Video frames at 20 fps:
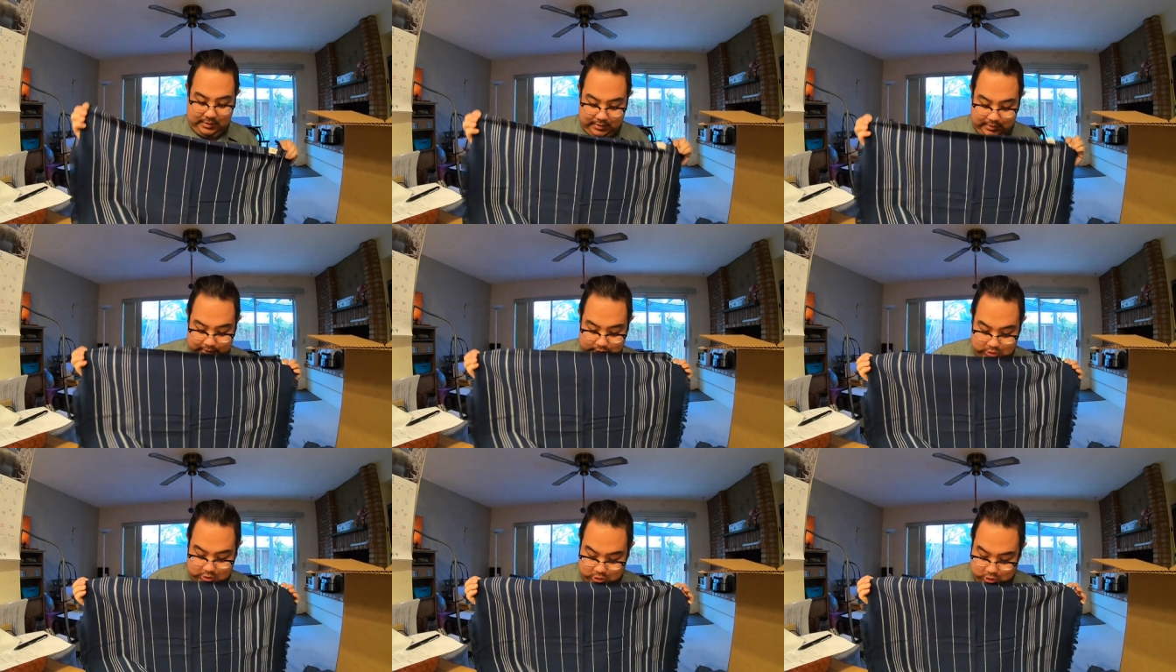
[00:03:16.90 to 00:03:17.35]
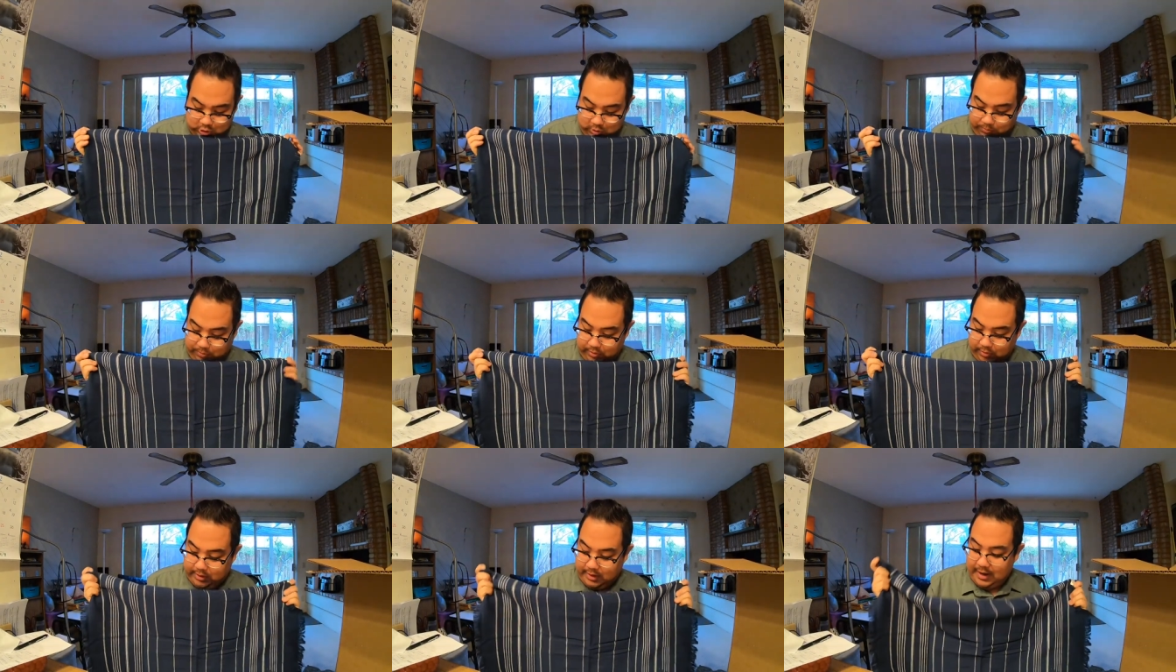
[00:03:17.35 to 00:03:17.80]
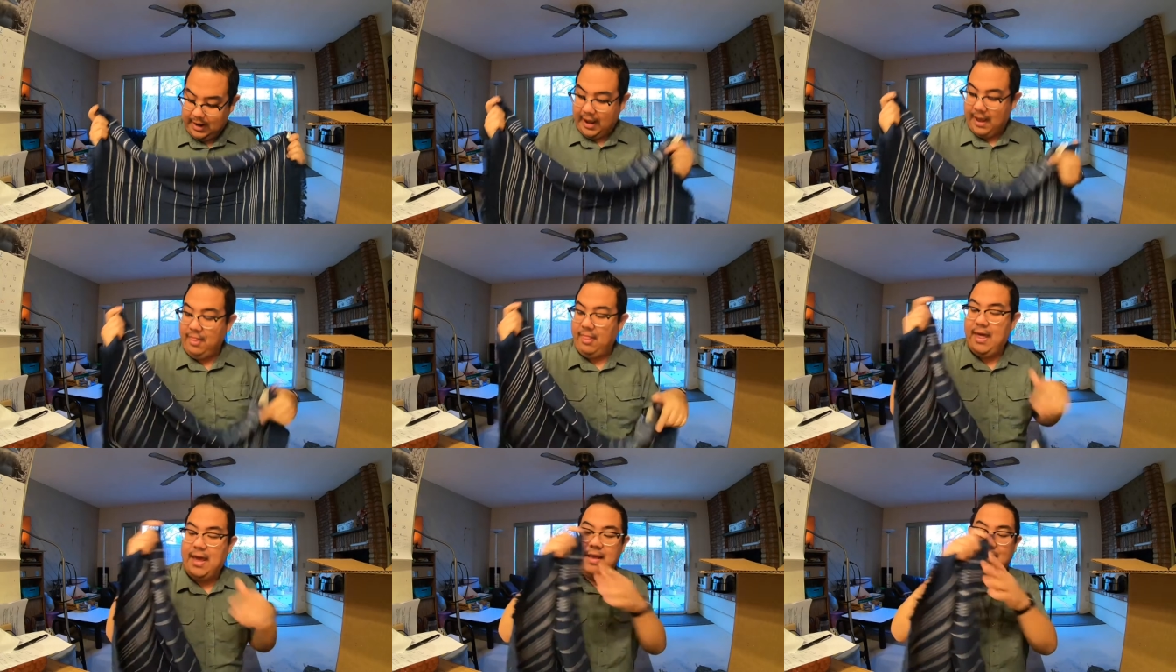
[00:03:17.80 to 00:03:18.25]
super great. I
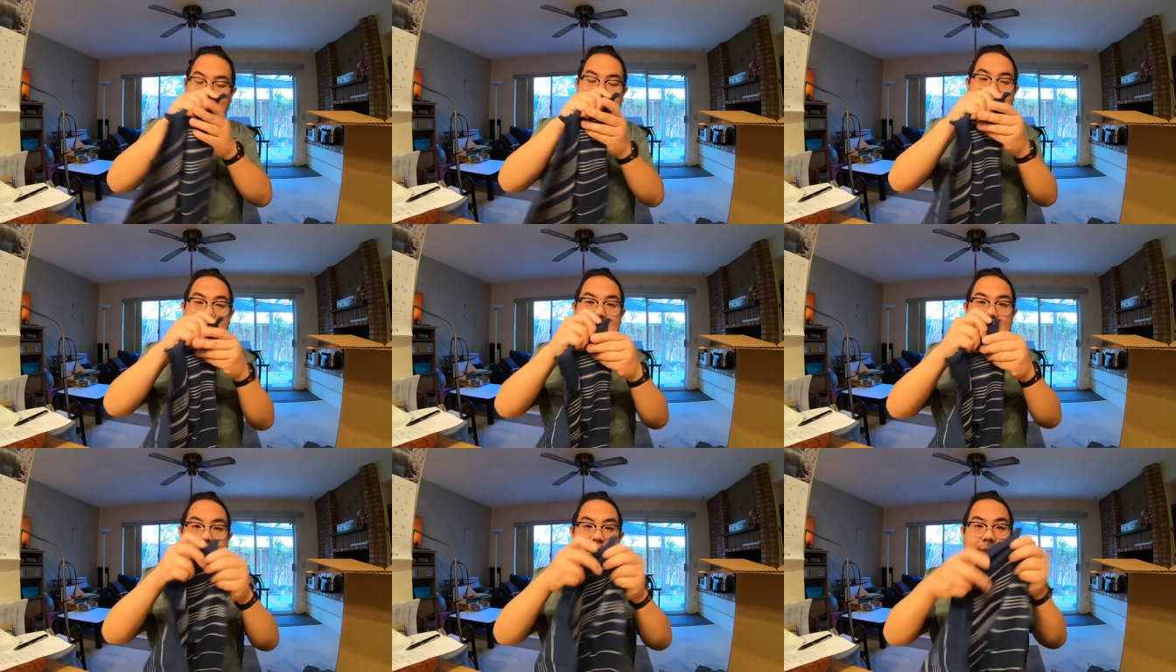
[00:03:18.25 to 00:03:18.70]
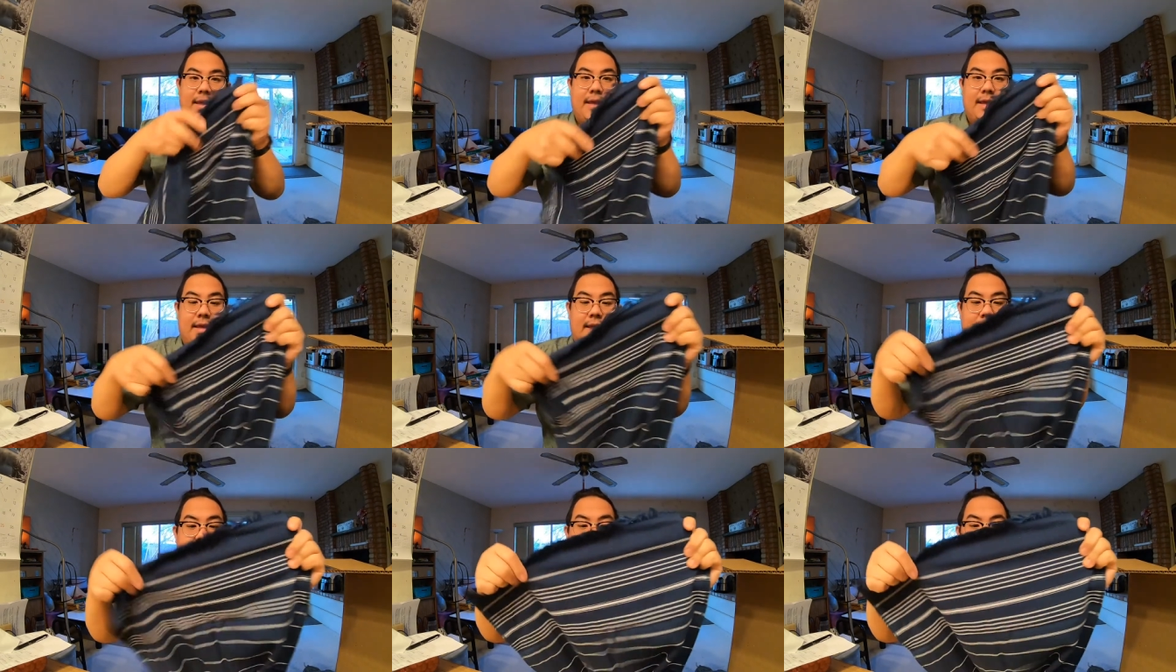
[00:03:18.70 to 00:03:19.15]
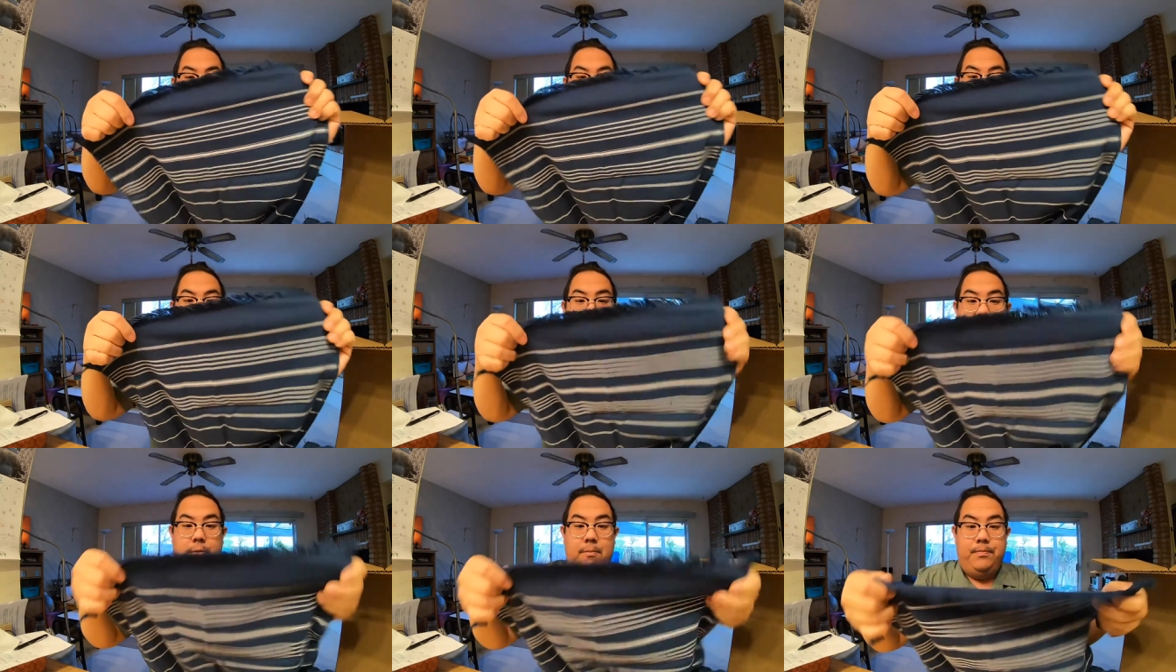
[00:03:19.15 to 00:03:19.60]
like that, you
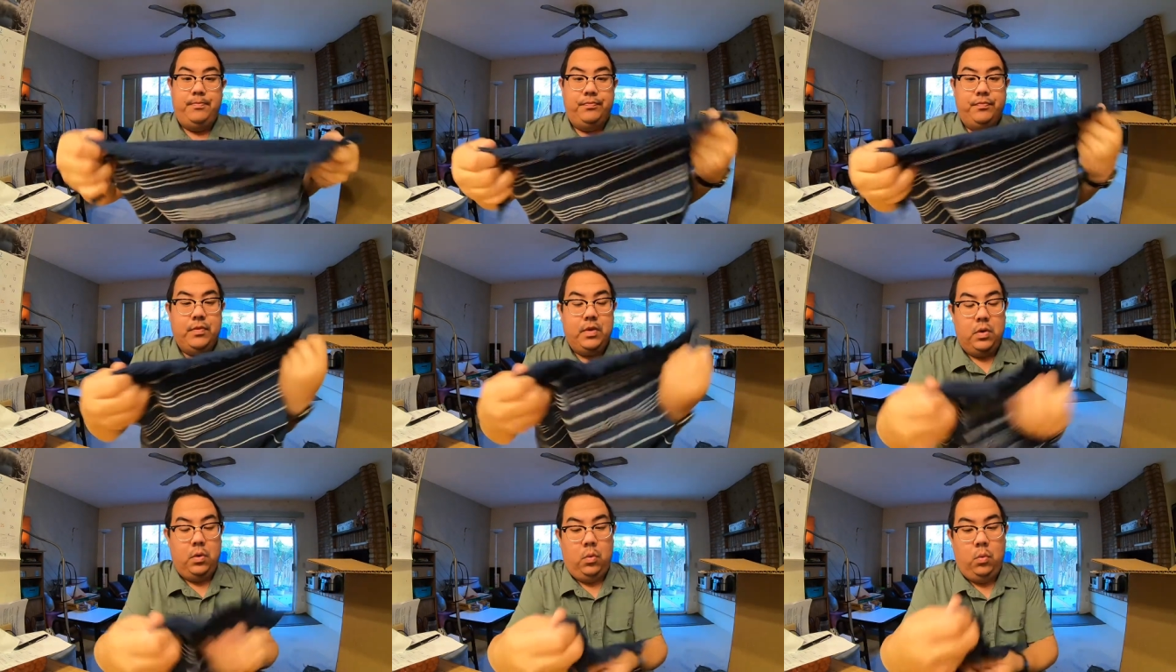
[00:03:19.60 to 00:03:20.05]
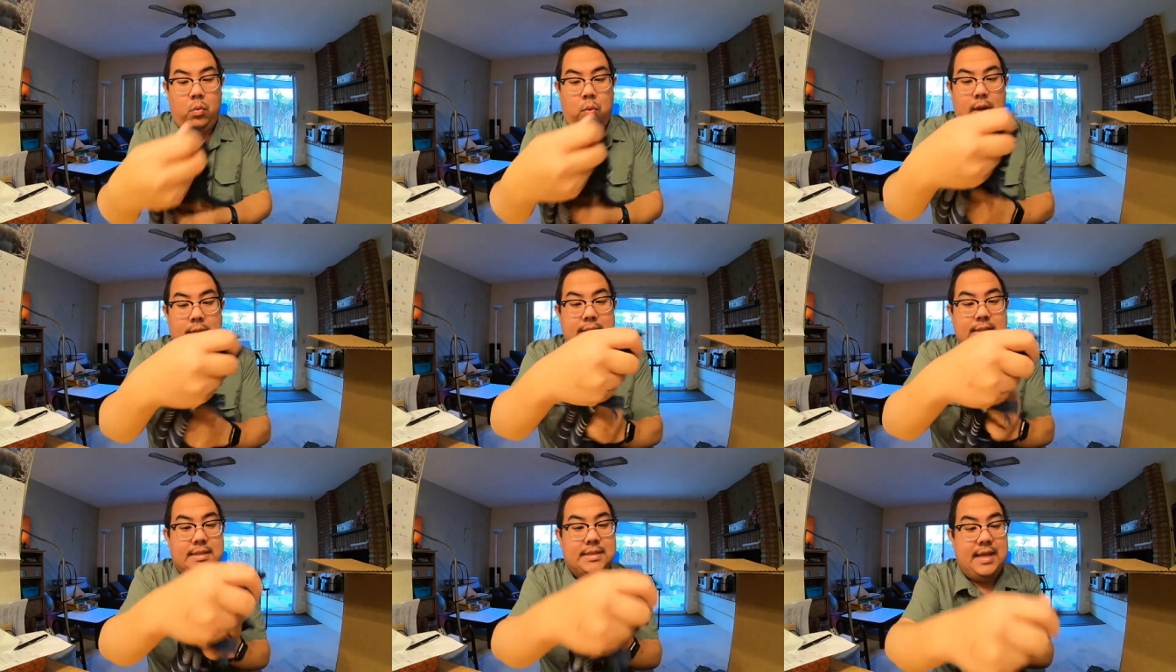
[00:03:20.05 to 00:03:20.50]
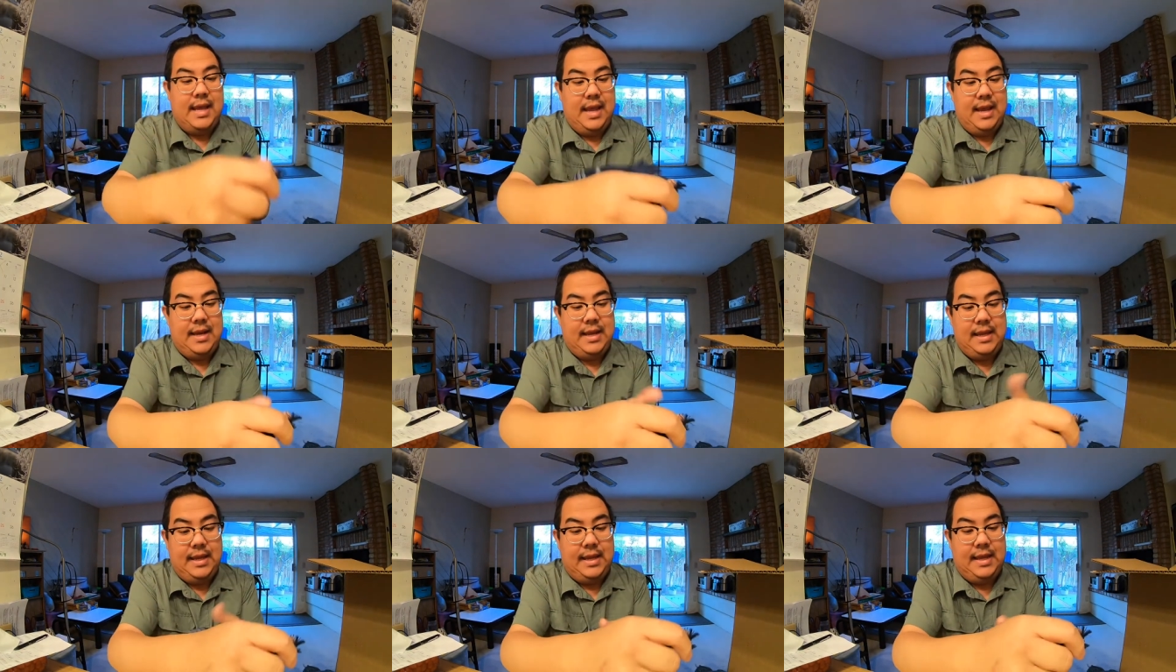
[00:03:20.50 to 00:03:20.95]
know, one
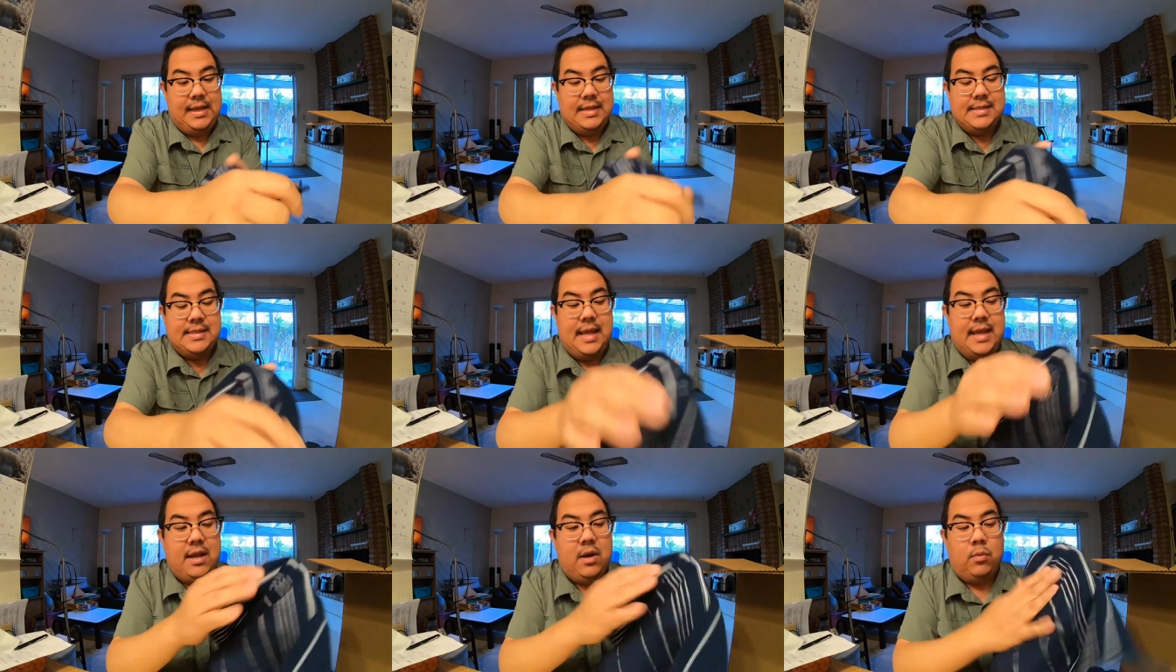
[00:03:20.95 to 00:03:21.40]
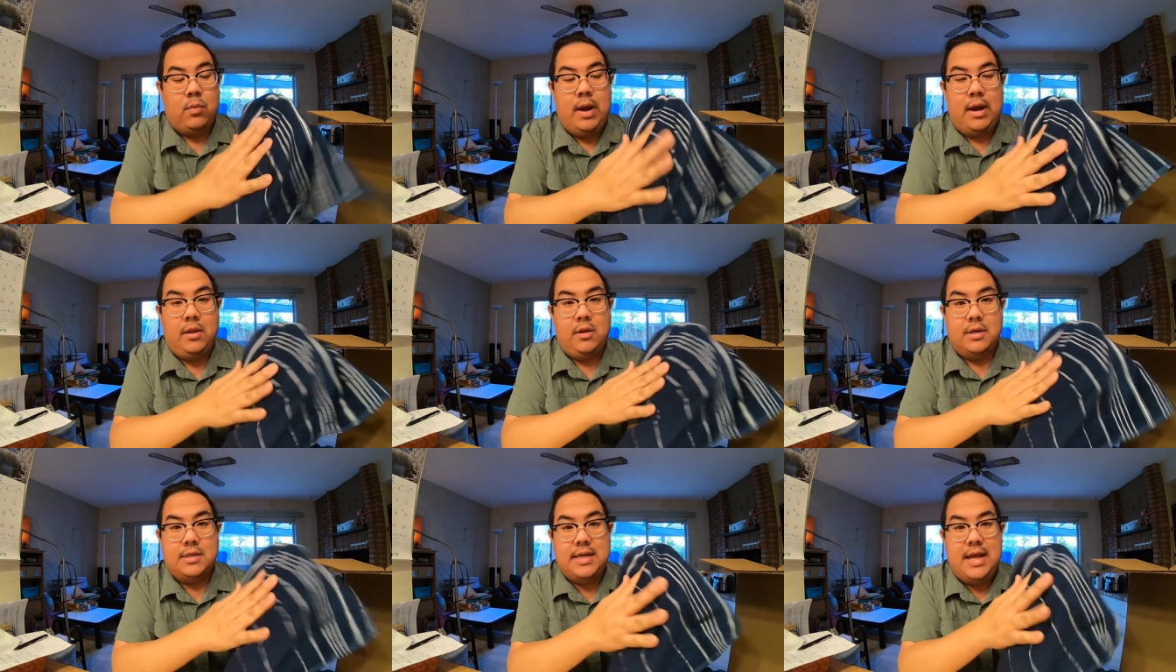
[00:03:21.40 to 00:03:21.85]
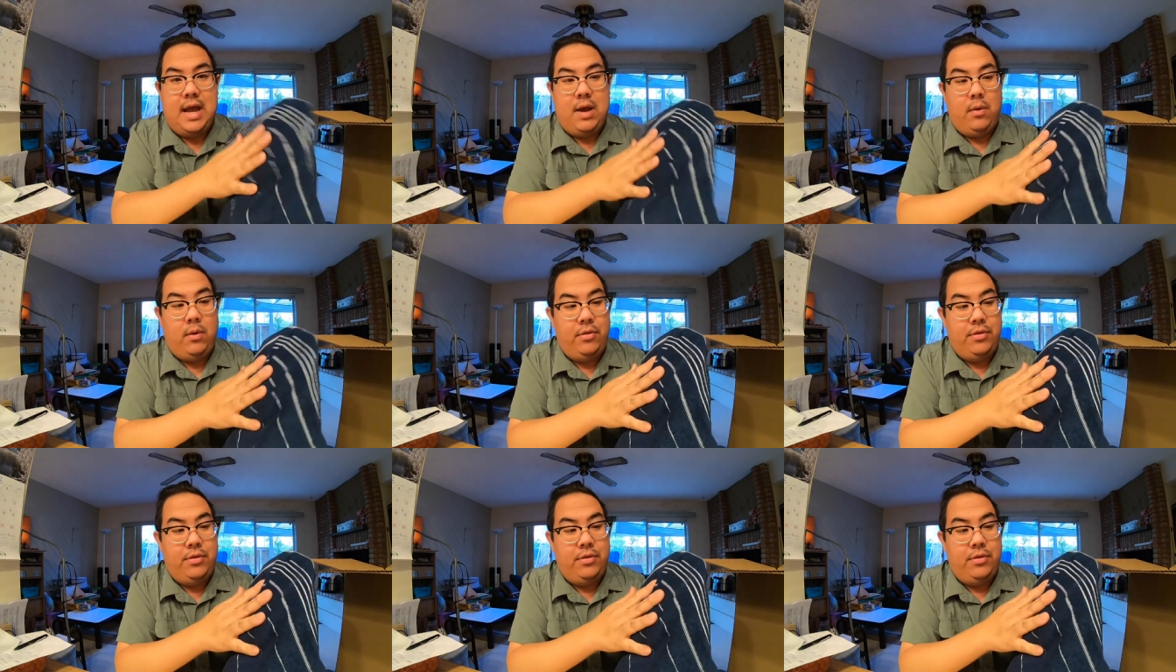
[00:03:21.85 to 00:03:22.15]
side is like a regular towel.